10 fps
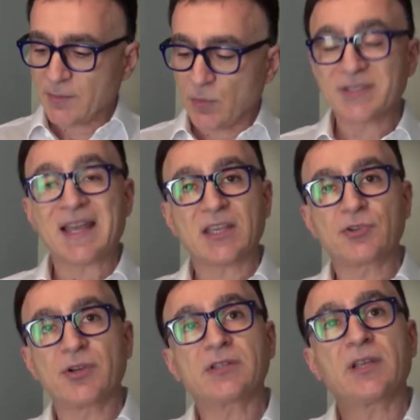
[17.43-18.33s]
most
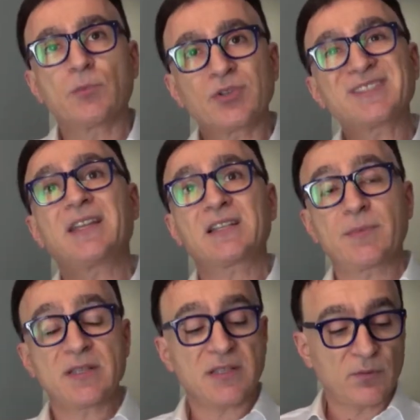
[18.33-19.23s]
accurate and most
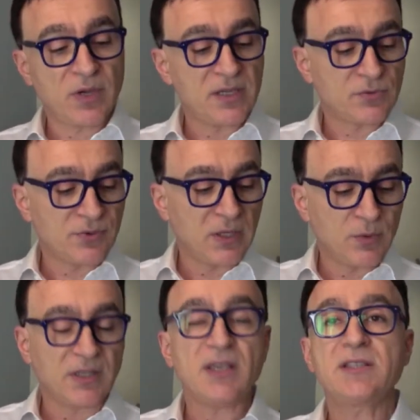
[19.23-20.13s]
inexpensive way is really
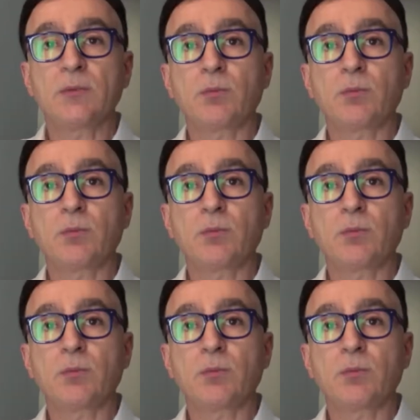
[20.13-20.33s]
with the easy